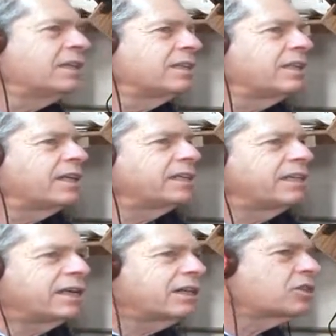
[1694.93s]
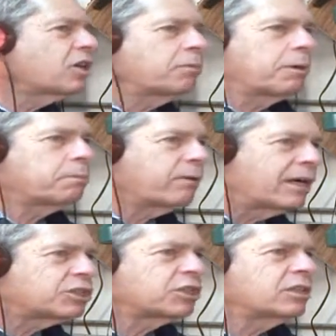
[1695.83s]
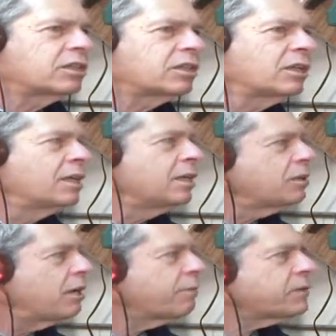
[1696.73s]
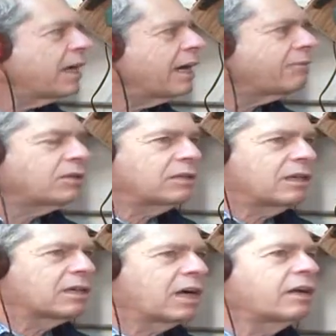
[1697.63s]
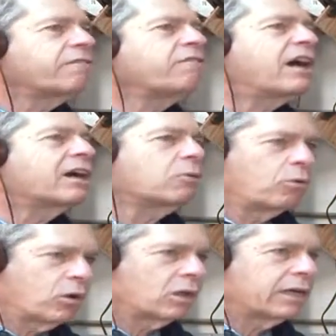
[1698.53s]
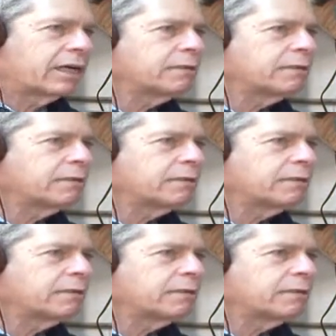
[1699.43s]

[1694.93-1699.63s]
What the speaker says: then there is going to be pressure. You have to have a kind of firewall there.